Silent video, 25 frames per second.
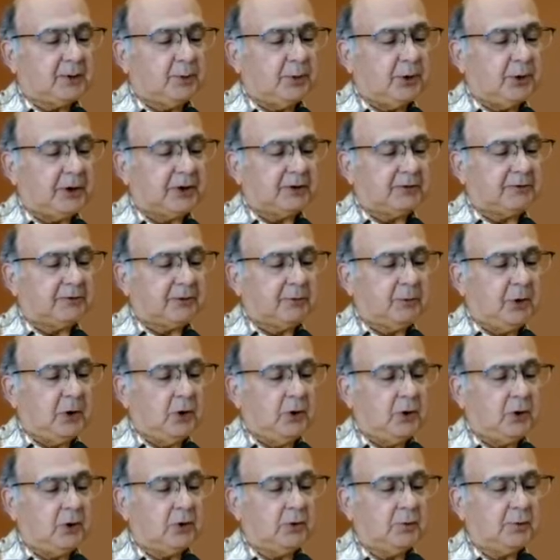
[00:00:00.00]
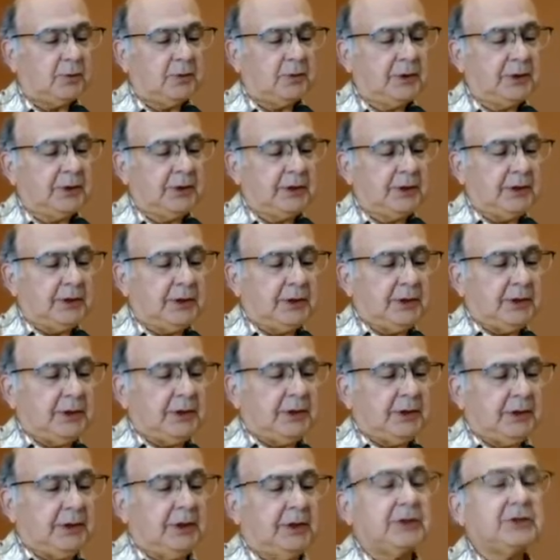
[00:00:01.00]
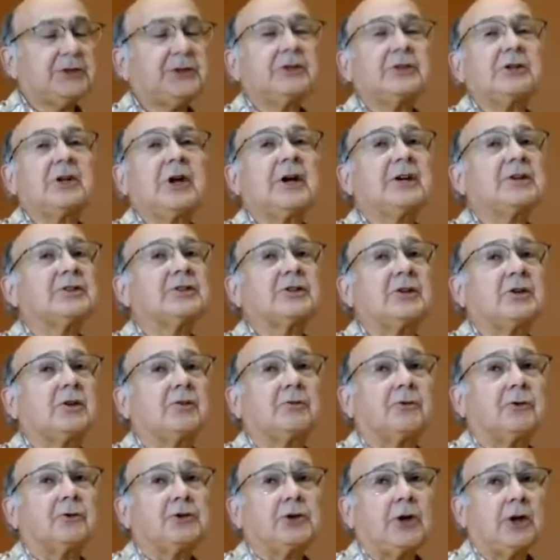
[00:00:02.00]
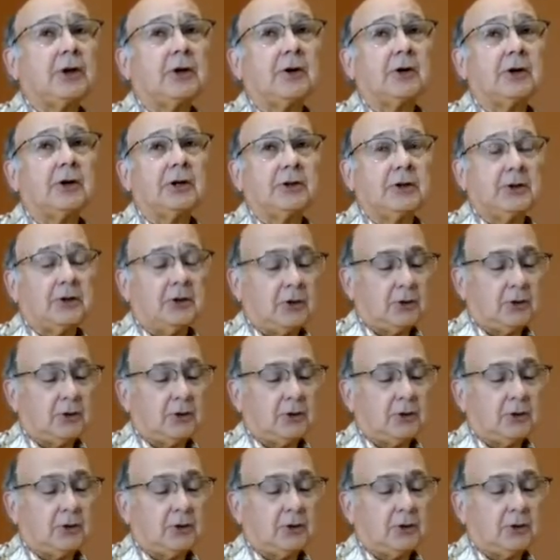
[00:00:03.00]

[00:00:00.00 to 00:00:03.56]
to bring from home isn't asking for charity,